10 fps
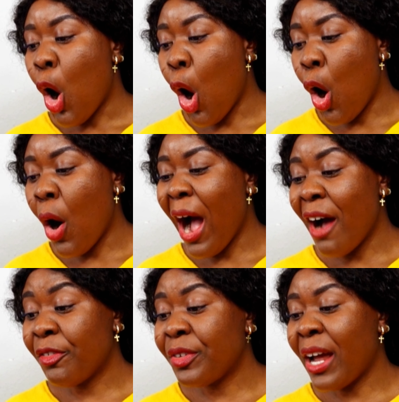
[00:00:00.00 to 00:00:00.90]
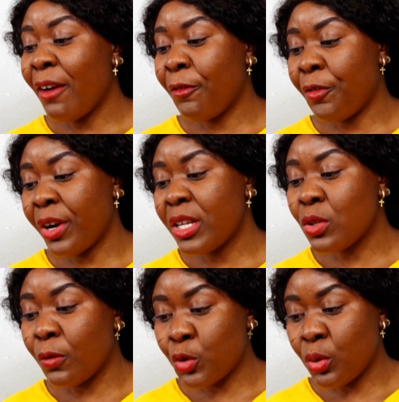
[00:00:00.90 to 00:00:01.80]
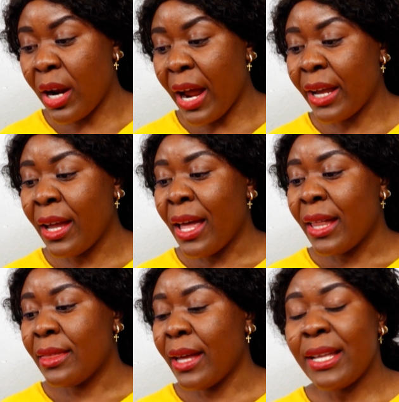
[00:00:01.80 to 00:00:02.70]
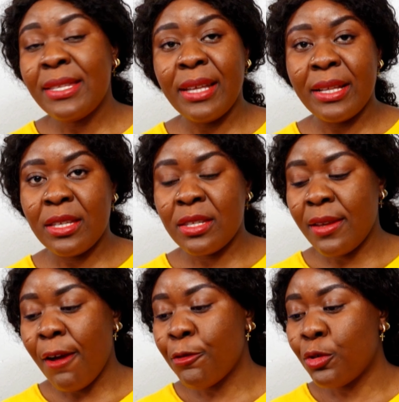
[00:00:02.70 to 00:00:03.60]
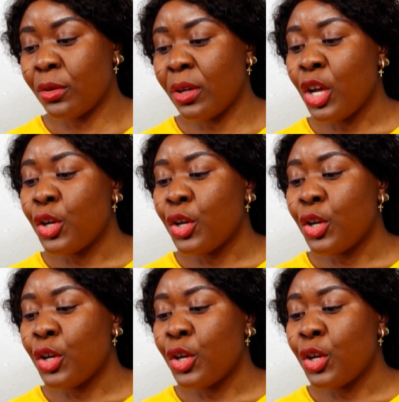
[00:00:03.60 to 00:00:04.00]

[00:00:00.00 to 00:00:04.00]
or after 1st of July 1997,